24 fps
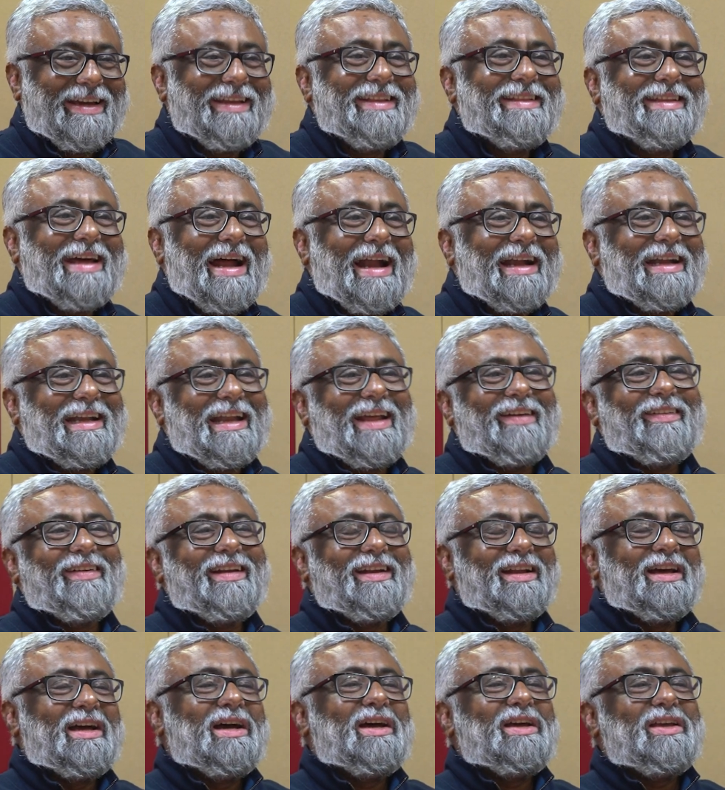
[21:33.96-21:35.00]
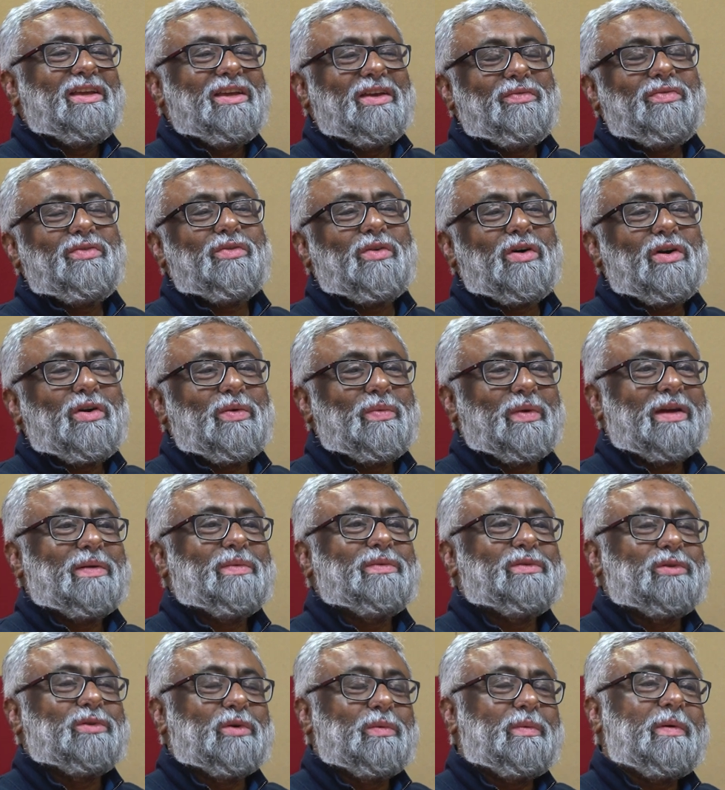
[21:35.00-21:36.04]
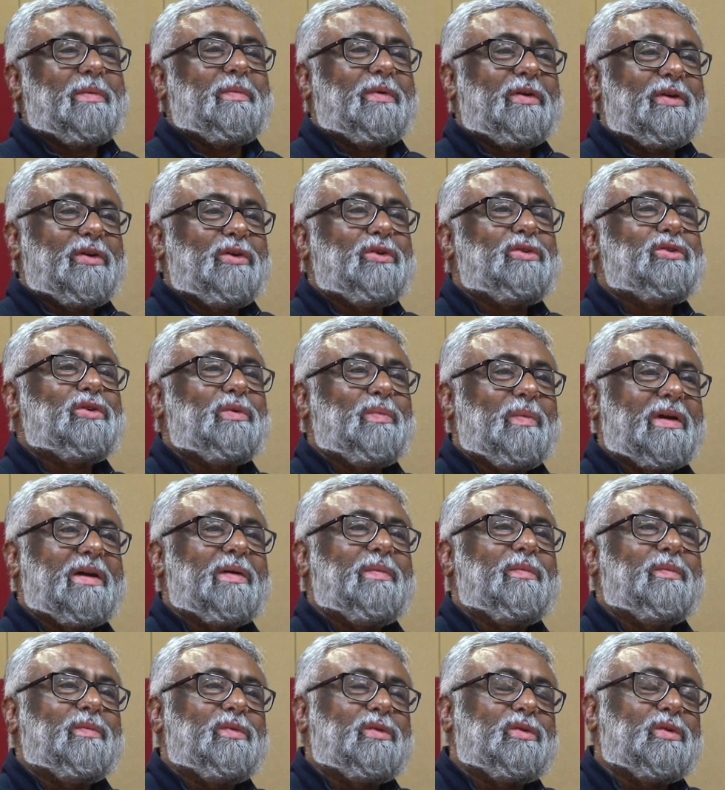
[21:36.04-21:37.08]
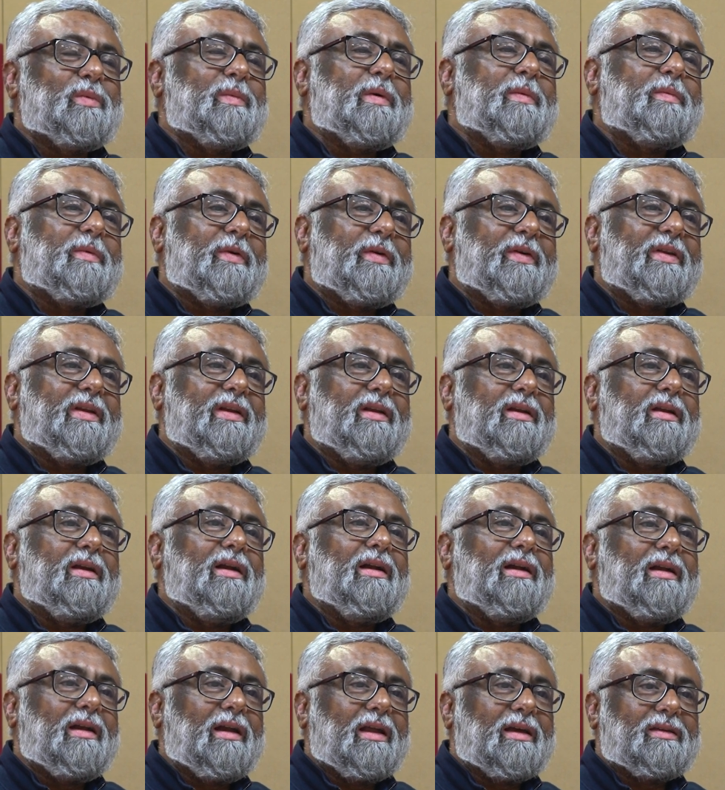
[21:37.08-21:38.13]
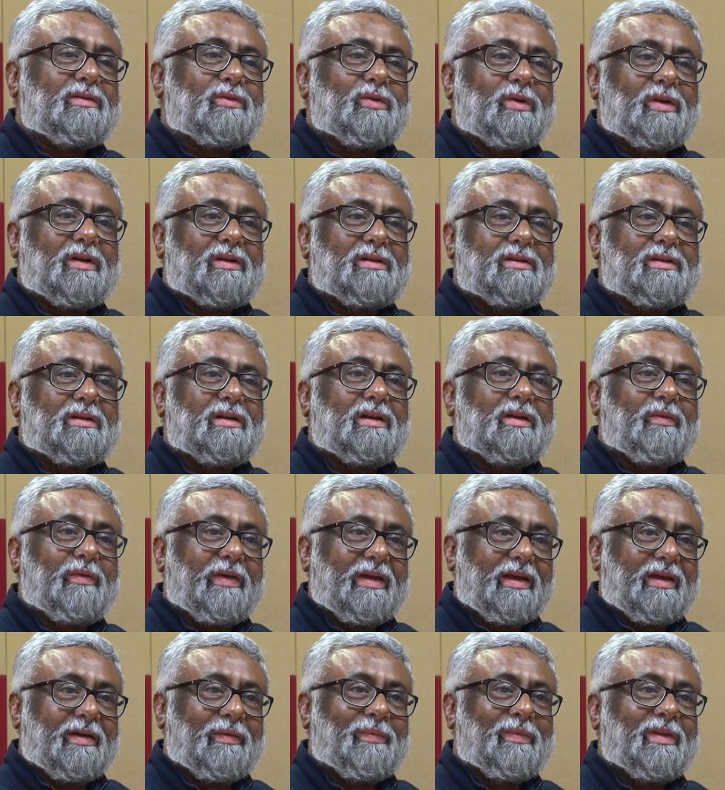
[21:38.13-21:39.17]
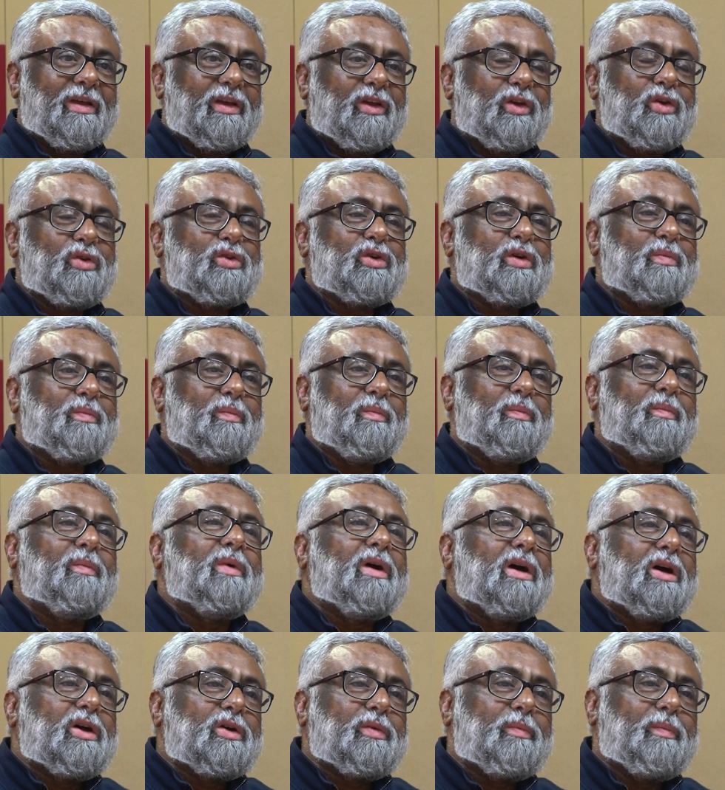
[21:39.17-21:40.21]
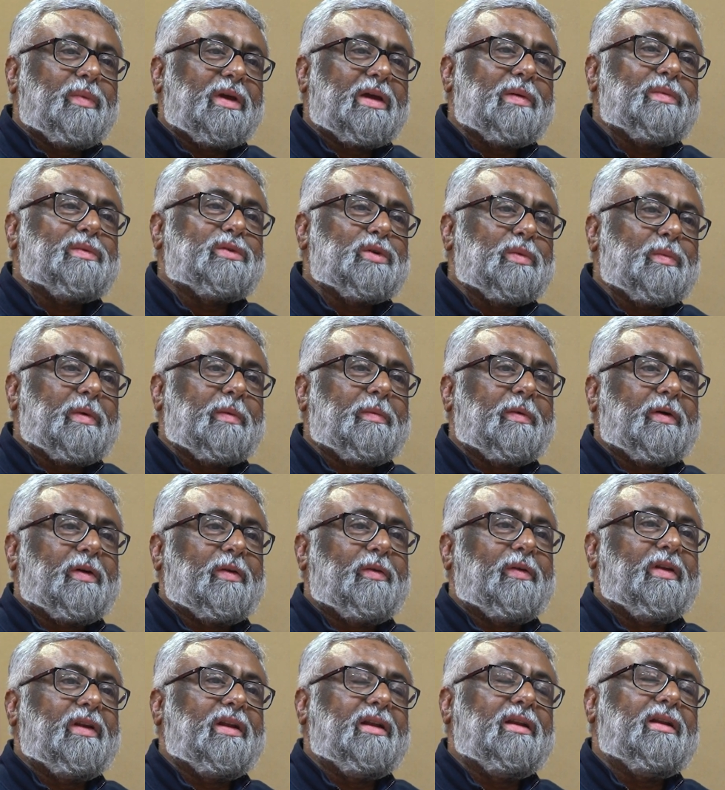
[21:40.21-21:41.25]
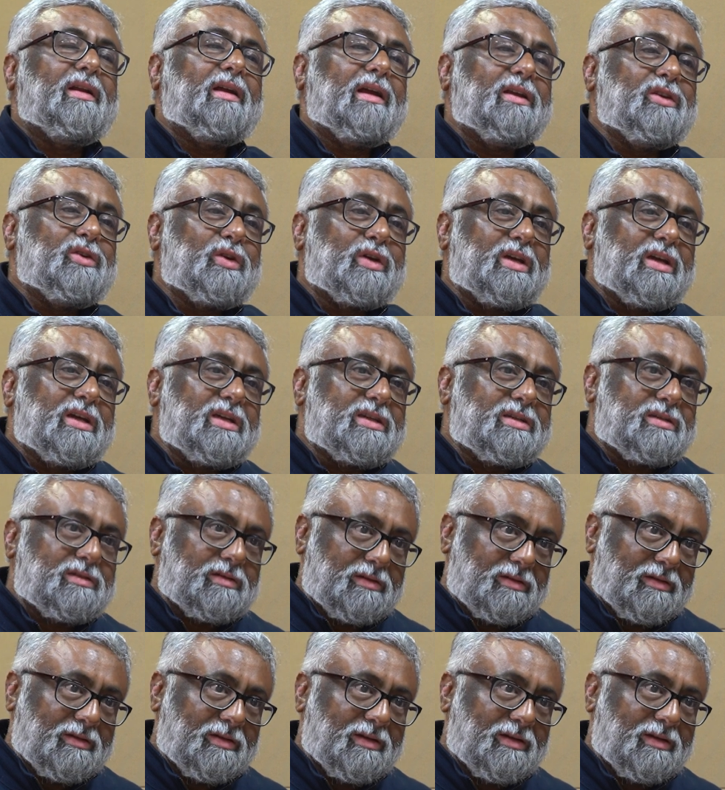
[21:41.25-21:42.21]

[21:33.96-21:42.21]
in that level, if you want to become superpower, you should become superpower in intellectual way. You should become superpower in education,